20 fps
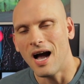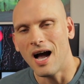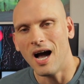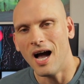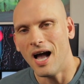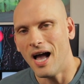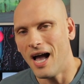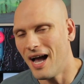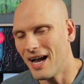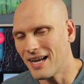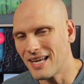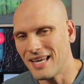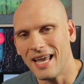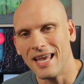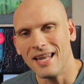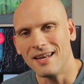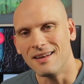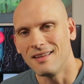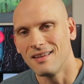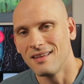Uh,
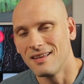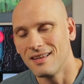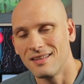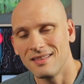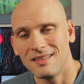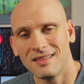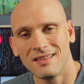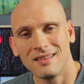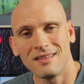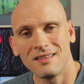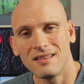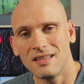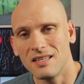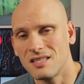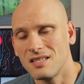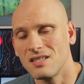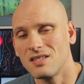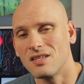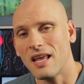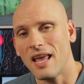again,
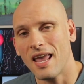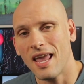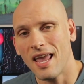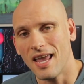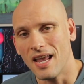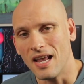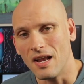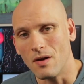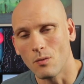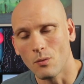this is a